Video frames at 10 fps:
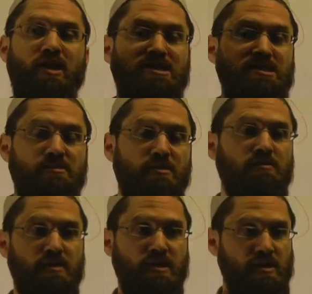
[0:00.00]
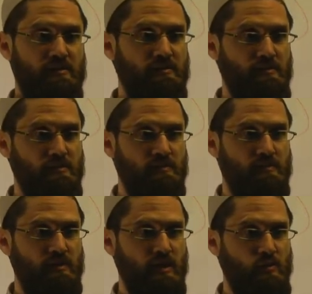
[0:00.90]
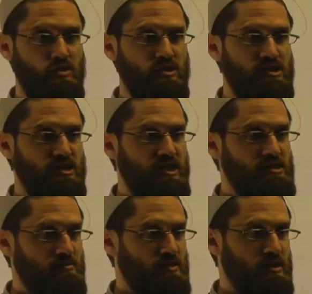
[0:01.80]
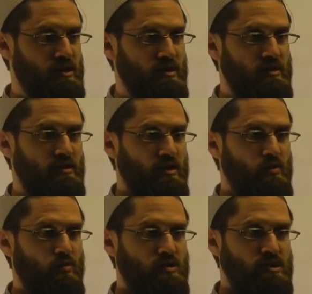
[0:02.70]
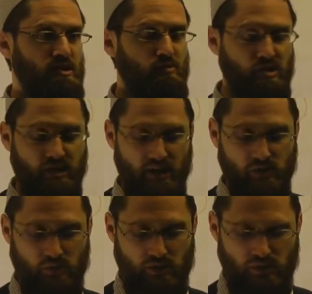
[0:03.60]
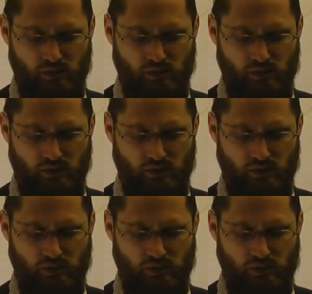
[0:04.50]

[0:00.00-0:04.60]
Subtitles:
that has a similar meaning? He wants to say something here. What's the next one?